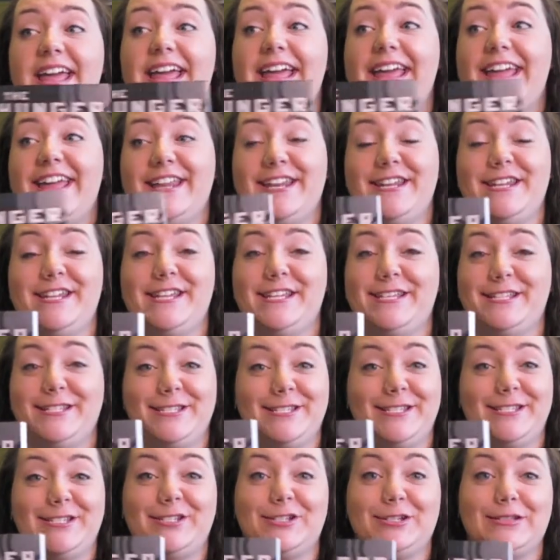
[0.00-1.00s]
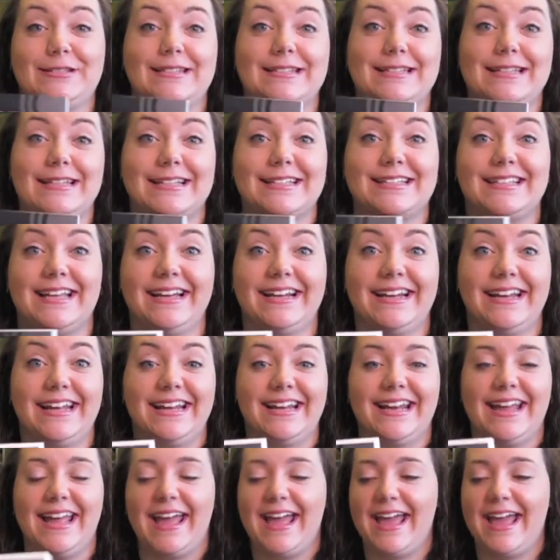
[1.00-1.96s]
it is just exciting.